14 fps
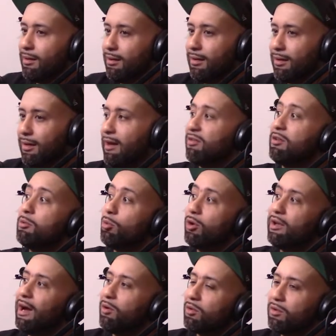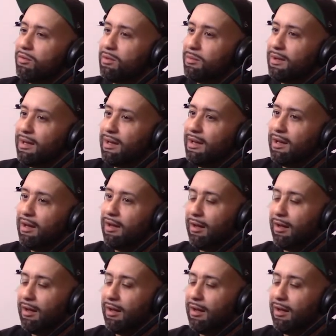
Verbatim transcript: his astral body out of him, mm.